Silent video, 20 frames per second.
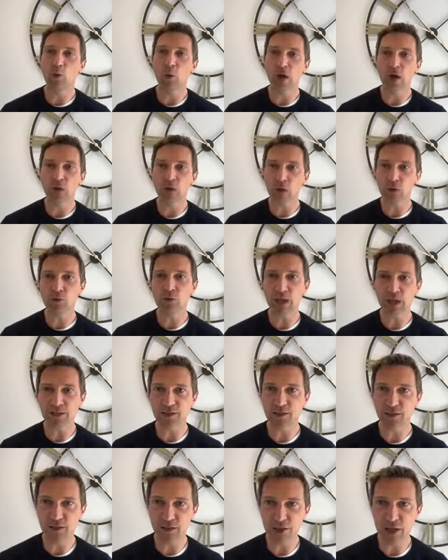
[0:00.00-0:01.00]
where you
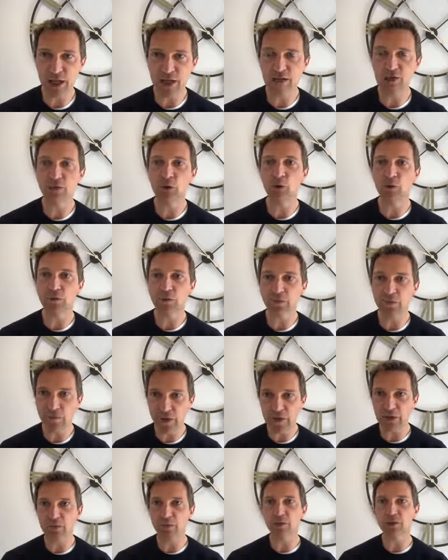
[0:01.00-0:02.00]
get to suggest your
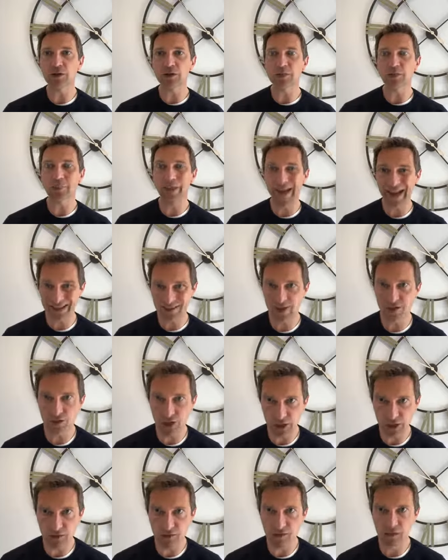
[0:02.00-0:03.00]
favourite
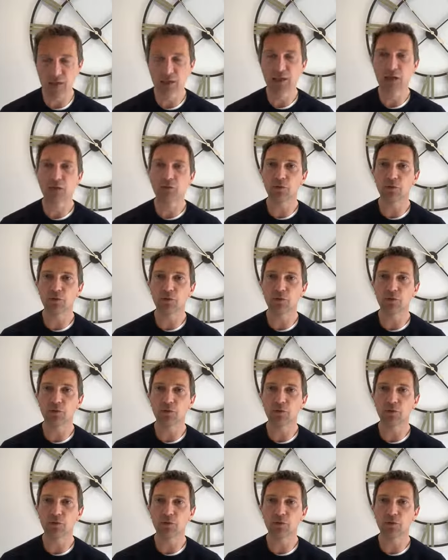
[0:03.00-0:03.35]
passages